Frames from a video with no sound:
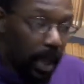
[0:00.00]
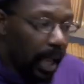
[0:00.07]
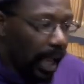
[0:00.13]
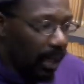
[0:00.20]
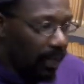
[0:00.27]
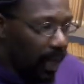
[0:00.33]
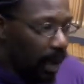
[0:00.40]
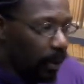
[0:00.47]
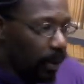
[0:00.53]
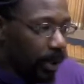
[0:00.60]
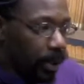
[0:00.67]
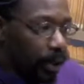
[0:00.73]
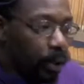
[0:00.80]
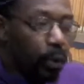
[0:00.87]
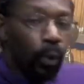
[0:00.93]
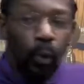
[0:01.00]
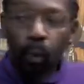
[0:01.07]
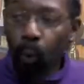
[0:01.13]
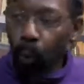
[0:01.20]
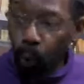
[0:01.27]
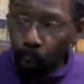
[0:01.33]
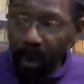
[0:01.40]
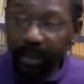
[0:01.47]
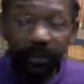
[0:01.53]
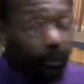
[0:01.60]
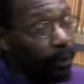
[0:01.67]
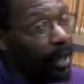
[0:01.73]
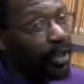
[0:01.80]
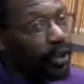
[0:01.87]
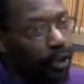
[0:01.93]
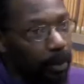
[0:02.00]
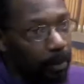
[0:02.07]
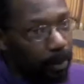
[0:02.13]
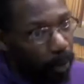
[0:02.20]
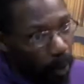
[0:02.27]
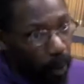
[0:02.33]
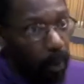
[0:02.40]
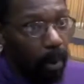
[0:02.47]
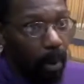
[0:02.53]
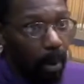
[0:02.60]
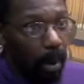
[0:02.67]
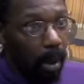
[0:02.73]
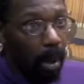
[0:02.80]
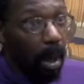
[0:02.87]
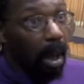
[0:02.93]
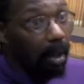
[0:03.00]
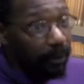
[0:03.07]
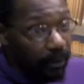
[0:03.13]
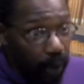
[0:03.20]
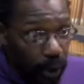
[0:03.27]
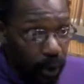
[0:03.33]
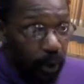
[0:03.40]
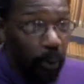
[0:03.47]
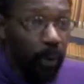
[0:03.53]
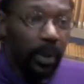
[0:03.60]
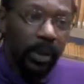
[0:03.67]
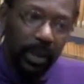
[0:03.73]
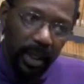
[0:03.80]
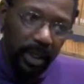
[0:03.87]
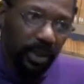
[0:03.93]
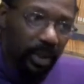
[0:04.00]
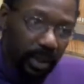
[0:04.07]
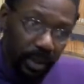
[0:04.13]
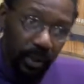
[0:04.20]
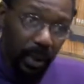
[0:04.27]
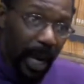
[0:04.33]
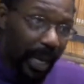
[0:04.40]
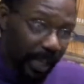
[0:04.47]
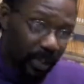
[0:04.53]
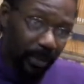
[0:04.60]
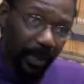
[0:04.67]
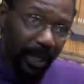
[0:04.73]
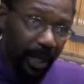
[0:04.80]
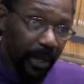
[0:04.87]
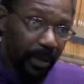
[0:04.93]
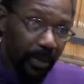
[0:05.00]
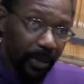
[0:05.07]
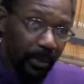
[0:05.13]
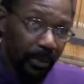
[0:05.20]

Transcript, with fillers: and that was refresh the pool of new Dungeons and Dragons players,